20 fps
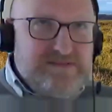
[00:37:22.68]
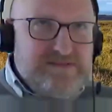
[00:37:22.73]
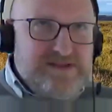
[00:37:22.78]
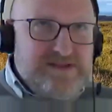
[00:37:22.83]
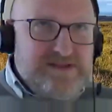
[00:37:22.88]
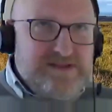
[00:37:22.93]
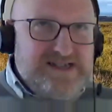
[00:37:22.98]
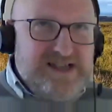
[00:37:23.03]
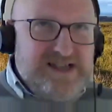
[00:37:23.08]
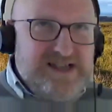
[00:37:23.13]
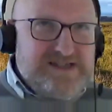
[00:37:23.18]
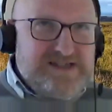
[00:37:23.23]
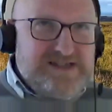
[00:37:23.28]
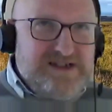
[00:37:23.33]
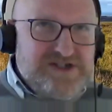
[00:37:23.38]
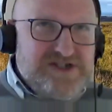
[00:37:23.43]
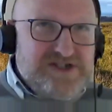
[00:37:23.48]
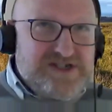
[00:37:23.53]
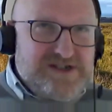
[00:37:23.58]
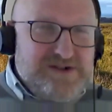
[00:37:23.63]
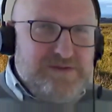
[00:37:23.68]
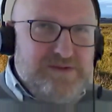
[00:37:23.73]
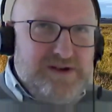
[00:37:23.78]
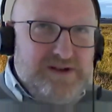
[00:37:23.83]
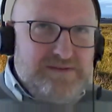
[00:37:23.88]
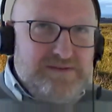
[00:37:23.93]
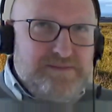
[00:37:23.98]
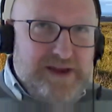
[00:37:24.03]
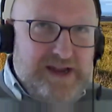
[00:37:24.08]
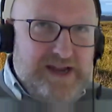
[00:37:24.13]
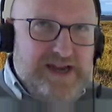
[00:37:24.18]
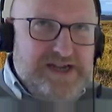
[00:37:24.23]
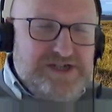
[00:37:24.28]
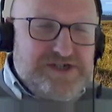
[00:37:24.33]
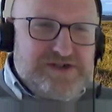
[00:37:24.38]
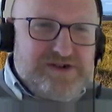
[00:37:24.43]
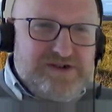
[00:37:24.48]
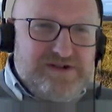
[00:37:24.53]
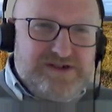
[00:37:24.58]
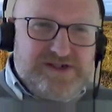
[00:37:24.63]
it's not just a one
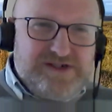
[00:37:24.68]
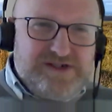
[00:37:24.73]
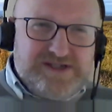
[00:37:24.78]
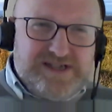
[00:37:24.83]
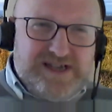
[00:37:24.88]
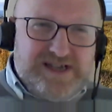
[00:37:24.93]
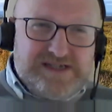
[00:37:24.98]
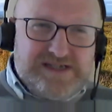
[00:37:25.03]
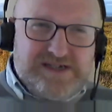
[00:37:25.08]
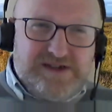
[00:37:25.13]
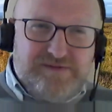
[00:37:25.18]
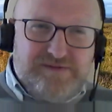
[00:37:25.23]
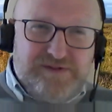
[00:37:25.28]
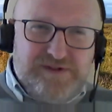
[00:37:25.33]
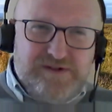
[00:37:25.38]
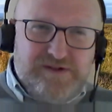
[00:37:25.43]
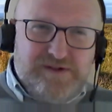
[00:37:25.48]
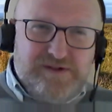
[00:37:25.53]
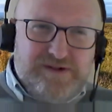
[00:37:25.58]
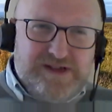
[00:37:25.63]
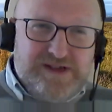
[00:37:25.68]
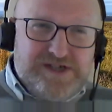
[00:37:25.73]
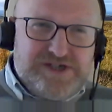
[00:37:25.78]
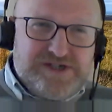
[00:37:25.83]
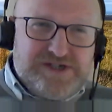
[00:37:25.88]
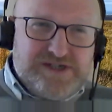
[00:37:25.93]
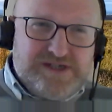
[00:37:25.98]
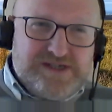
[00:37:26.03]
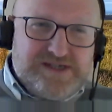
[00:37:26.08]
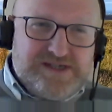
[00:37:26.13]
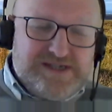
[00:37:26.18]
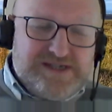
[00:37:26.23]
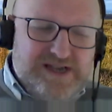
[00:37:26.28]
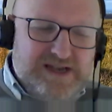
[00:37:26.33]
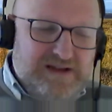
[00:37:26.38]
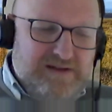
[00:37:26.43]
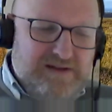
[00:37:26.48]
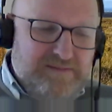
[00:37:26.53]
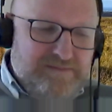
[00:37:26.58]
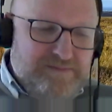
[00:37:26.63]
pager. It does ask a few questions,
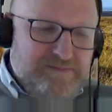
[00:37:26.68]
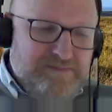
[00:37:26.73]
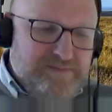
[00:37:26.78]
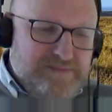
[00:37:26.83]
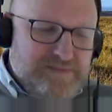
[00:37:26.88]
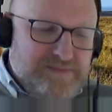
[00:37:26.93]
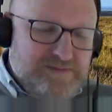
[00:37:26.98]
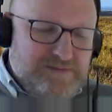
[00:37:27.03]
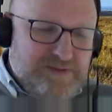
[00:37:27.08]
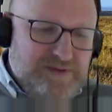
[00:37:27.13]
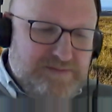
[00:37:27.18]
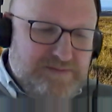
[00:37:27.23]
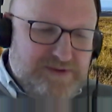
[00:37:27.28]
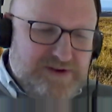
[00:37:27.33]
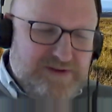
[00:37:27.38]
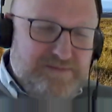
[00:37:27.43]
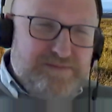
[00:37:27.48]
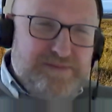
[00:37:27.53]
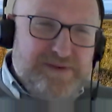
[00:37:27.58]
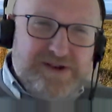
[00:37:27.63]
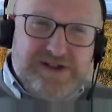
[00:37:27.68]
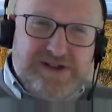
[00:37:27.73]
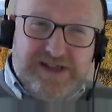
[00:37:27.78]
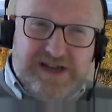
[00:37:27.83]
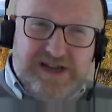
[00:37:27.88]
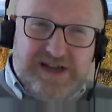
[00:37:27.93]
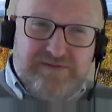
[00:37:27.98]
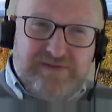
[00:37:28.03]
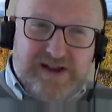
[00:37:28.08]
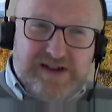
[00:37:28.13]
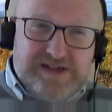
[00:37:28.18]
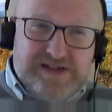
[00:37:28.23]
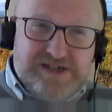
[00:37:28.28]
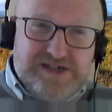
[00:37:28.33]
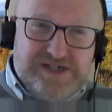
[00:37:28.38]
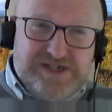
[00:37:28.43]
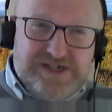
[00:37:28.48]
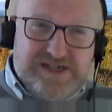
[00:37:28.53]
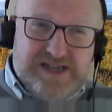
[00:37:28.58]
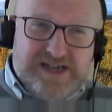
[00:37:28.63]
but a bit of the
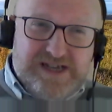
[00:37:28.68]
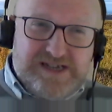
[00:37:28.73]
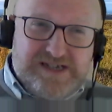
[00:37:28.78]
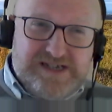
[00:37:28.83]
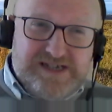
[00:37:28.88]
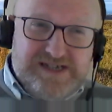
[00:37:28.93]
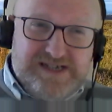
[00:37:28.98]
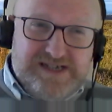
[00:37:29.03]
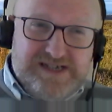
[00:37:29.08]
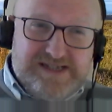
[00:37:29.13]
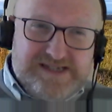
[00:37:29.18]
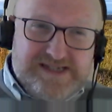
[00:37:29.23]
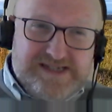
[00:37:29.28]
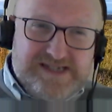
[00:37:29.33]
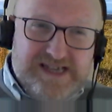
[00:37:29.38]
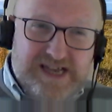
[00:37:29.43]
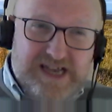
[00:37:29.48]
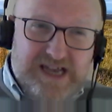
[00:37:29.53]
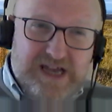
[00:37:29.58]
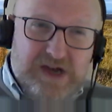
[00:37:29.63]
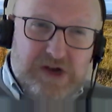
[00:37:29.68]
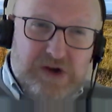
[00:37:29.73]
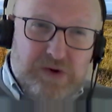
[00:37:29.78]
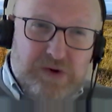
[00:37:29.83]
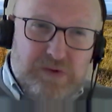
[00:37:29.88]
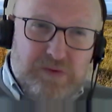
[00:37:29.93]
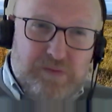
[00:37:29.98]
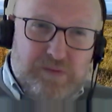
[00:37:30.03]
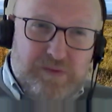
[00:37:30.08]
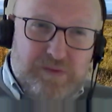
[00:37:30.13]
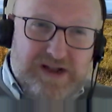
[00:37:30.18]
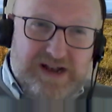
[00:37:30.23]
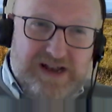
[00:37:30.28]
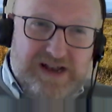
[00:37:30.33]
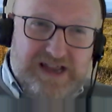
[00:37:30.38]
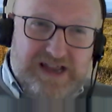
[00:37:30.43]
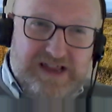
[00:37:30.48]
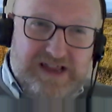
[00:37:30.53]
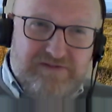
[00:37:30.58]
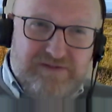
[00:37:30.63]
advantage of that is, well,
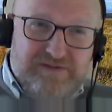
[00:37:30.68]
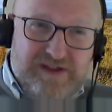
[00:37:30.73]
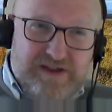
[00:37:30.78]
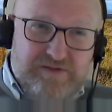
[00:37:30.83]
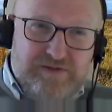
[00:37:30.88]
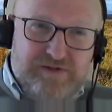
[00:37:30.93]
if